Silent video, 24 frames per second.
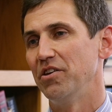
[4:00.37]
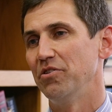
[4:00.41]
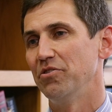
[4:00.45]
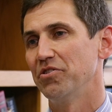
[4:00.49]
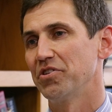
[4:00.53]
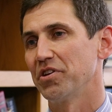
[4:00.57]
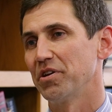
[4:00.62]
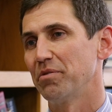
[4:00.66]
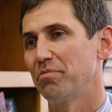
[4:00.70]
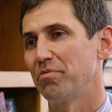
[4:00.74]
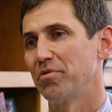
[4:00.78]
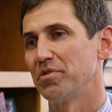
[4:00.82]

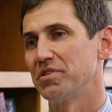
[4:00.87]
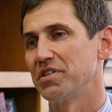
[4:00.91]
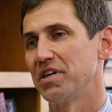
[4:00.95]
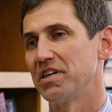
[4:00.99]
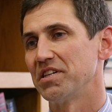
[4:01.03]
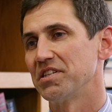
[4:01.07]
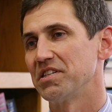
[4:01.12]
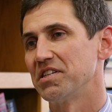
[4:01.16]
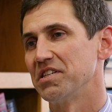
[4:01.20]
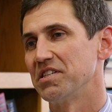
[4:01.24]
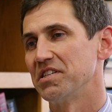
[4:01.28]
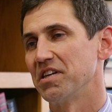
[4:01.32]
usually
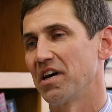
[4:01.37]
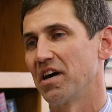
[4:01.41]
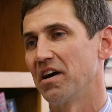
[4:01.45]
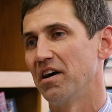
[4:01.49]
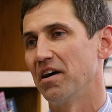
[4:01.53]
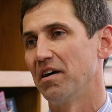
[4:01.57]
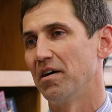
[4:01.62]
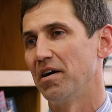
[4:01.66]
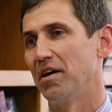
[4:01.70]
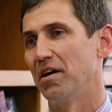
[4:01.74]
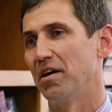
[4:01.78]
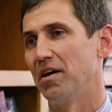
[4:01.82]
presents as a,
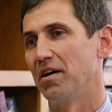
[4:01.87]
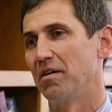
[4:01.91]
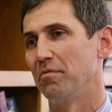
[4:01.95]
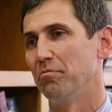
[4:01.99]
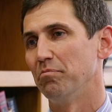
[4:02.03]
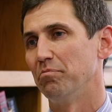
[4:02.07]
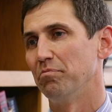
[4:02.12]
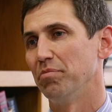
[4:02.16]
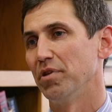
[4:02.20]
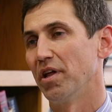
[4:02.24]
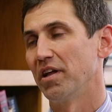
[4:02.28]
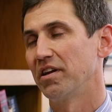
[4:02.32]
a,
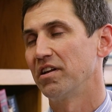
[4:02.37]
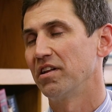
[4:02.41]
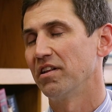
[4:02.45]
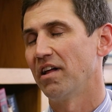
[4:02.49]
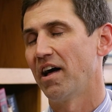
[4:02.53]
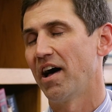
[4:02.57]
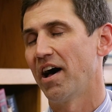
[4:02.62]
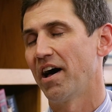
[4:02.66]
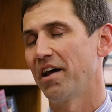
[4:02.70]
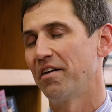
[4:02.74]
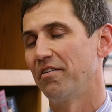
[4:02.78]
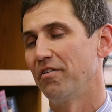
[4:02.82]
blood
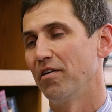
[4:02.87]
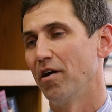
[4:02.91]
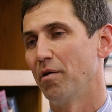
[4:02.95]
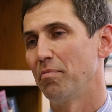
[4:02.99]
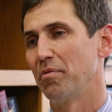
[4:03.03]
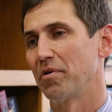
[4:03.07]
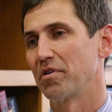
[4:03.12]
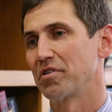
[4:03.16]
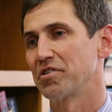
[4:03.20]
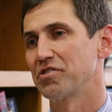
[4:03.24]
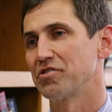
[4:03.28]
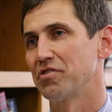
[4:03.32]
clot or
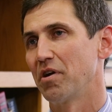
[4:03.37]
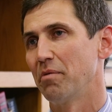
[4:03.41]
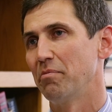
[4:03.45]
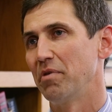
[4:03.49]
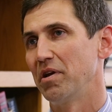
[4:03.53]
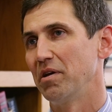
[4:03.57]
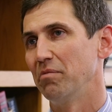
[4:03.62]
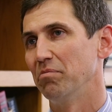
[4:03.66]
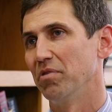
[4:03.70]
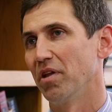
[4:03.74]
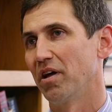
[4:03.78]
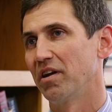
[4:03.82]
upper
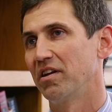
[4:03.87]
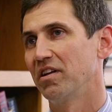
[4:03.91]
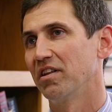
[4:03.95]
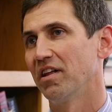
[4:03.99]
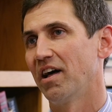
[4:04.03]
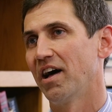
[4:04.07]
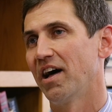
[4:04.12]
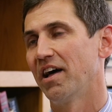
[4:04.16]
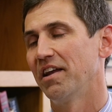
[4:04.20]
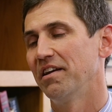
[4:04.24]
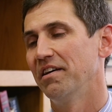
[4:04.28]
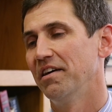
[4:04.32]
extremity blood
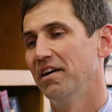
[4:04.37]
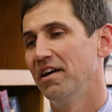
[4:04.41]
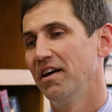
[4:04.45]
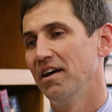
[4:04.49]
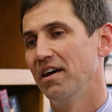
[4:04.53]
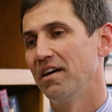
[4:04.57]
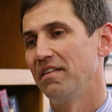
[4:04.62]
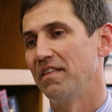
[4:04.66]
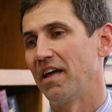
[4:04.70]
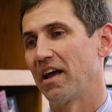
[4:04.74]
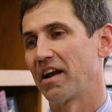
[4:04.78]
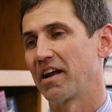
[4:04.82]
clot.
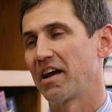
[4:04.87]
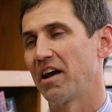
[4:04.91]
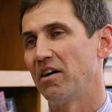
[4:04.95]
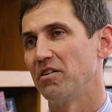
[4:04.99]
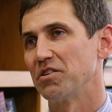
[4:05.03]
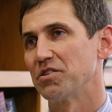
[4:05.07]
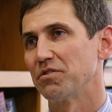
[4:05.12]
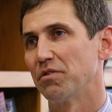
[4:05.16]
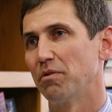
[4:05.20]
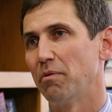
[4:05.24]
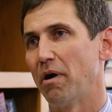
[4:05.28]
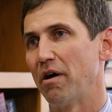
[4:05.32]
That
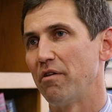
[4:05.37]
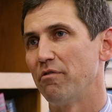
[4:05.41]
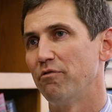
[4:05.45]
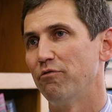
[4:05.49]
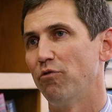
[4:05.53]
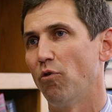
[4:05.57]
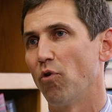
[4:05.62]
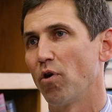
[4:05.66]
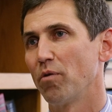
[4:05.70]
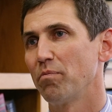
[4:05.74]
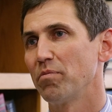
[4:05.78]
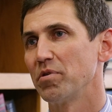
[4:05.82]
accounts for about
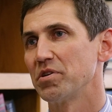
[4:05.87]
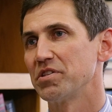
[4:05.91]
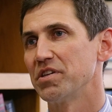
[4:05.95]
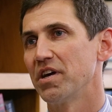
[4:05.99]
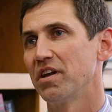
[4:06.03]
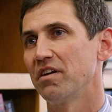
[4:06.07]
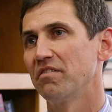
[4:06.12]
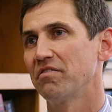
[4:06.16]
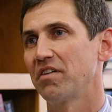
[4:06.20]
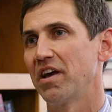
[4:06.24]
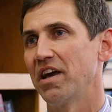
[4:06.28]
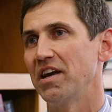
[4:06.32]

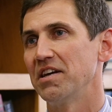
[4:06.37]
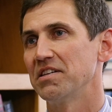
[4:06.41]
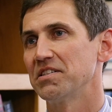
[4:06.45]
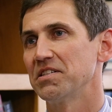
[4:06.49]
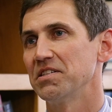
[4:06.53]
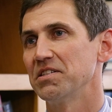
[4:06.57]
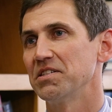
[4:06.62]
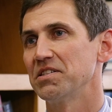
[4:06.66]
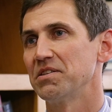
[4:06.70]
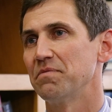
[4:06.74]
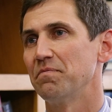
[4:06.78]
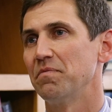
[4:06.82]
4% of
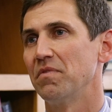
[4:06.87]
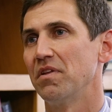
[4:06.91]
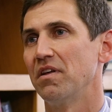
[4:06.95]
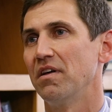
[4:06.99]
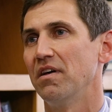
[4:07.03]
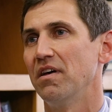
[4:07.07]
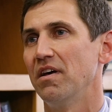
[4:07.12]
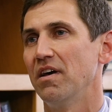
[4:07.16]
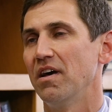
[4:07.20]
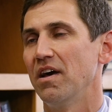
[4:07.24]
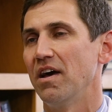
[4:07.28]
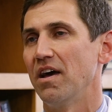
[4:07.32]
cases.
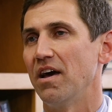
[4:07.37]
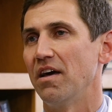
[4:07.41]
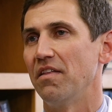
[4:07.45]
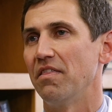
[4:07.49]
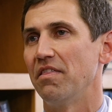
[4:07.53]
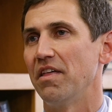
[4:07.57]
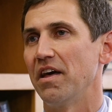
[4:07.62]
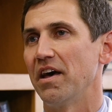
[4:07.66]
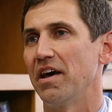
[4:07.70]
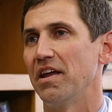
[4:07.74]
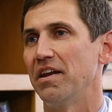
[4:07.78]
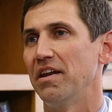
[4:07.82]
And
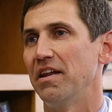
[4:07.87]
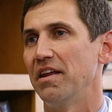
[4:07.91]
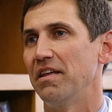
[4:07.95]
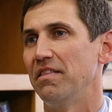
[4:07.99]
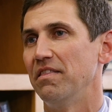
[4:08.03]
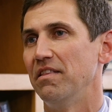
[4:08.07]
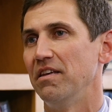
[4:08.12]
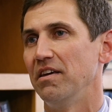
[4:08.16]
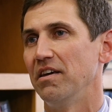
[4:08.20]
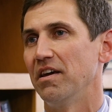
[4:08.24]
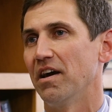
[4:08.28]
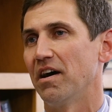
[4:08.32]
then
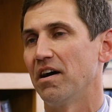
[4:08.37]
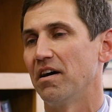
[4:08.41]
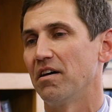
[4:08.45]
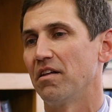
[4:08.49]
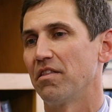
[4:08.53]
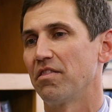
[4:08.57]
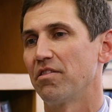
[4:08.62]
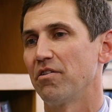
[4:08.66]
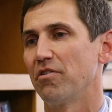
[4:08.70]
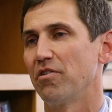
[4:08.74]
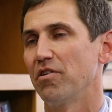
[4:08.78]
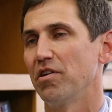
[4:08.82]
the uh,
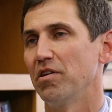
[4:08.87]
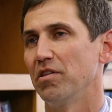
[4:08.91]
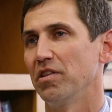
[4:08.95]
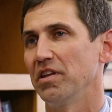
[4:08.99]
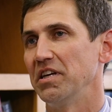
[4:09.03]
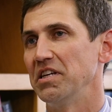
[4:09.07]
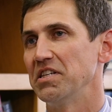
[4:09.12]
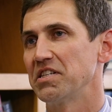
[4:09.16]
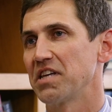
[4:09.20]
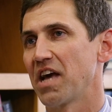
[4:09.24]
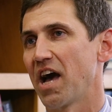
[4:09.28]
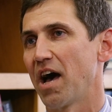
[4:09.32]
third and
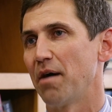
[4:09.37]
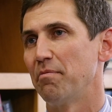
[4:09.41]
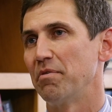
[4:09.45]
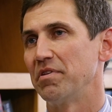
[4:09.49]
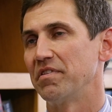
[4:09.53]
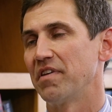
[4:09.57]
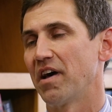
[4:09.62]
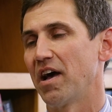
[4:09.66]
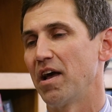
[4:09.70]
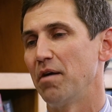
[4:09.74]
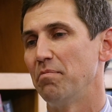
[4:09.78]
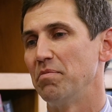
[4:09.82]
least common
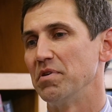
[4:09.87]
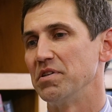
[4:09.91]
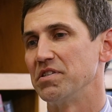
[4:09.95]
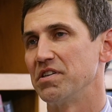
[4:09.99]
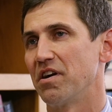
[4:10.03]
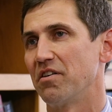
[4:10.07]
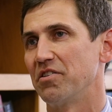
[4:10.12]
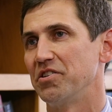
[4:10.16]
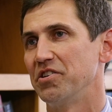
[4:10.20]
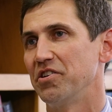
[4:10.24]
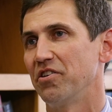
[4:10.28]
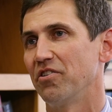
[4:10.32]
type is
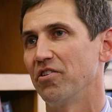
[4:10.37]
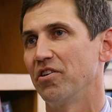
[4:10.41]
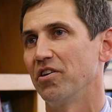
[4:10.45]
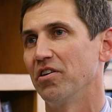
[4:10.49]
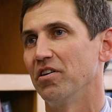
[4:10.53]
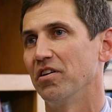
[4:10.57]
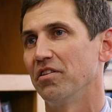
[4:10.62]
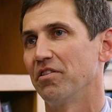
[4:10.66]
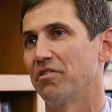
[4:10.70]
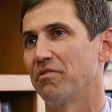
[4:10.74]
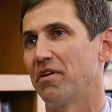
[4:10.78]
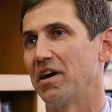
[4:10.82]

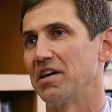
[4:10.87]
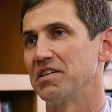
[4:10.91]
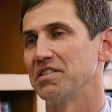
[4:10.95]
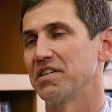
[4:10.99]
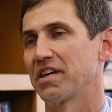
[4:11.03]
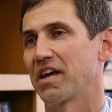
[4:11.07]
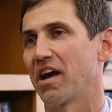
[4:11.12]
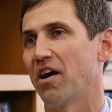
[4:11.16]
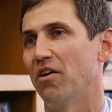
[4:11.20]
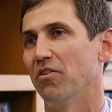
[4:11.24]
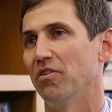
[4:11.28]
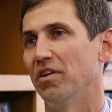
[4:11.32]
arterial
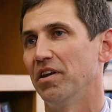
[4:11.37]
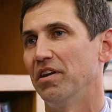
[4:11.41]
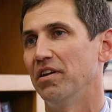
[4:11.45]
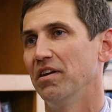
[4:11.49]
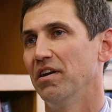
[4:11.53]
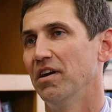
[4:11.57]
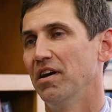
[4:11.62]
thoracic outlet,